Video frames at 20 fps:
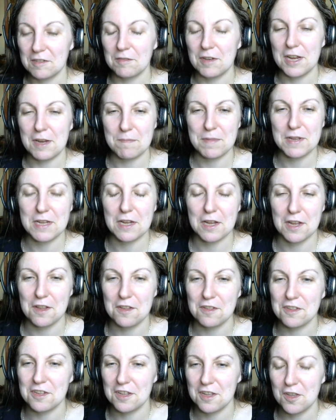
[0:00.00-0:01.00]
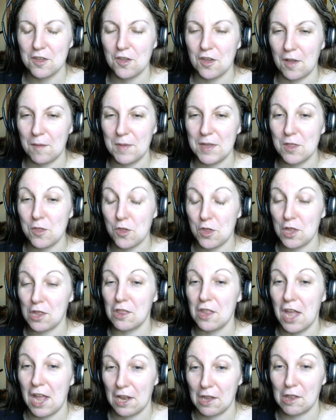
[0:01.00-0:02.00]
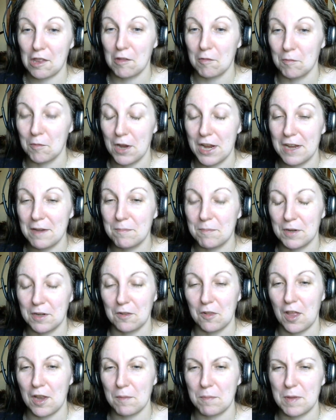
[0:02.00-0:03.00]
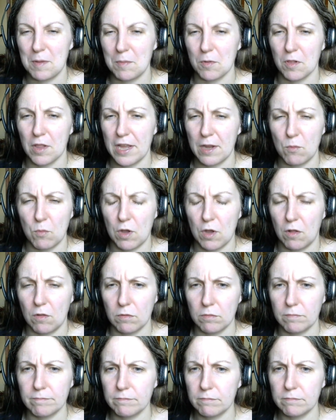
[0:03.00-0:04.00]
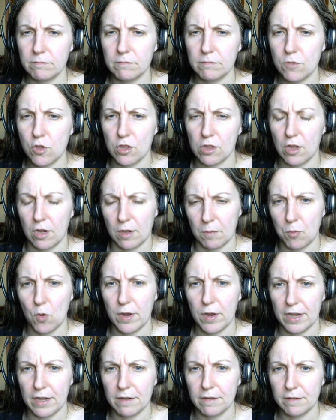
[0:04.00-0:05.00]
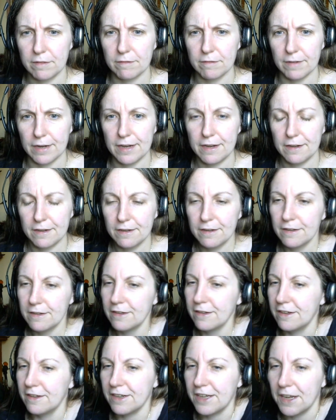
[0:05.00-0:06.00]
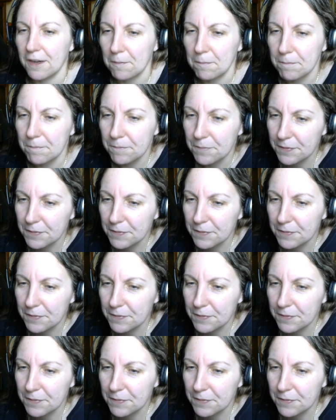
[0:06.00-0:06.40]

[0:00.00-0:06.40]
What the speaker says: right? Because, I mean, she's nuts, right? But a lot of people are like, well, she's got a point, right? Okay.